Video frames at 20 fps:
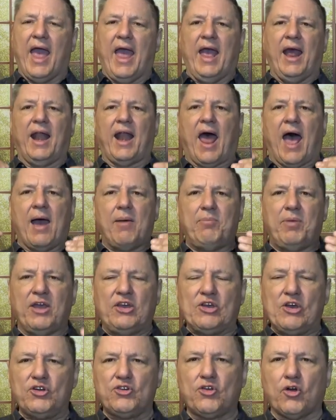And I
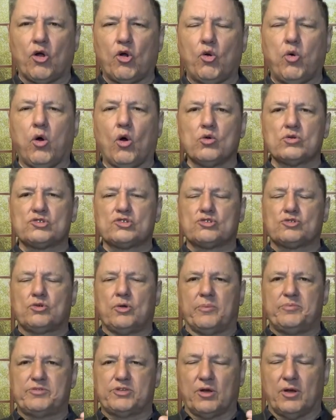begin to quote
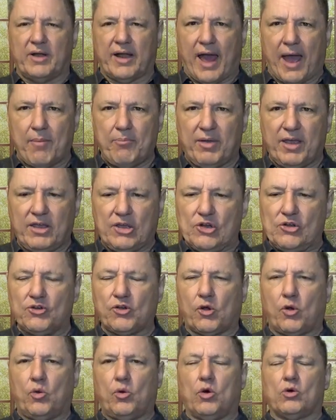Scripture, and I begin
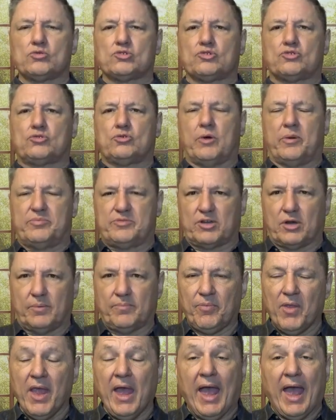to quote Scripture,